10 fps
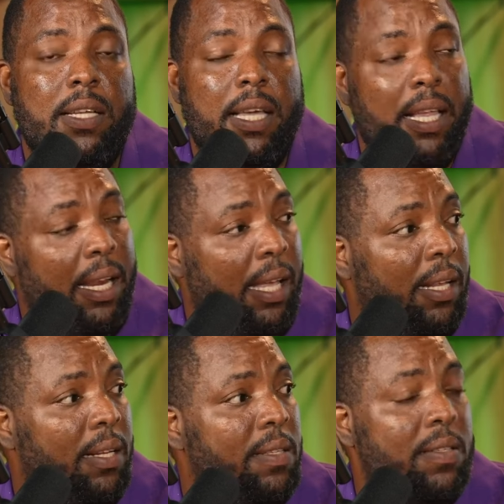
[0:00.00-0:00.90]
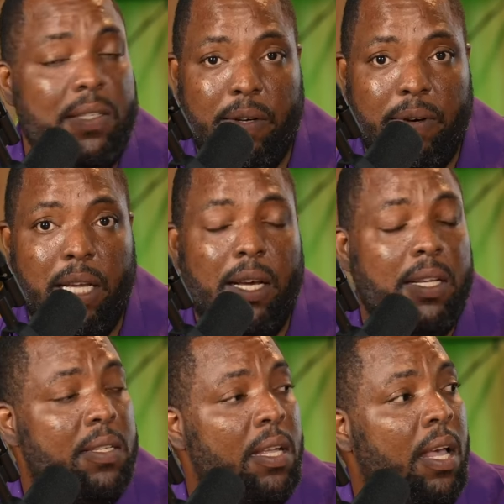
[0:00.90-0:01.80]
the Elaines, the Sherickas.